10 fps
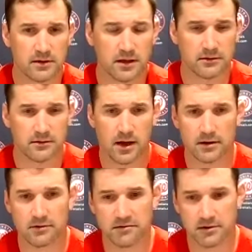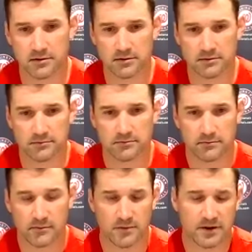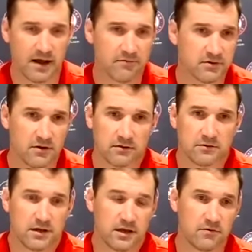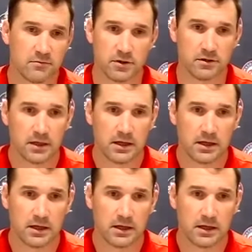And I haven't talked to Davey, but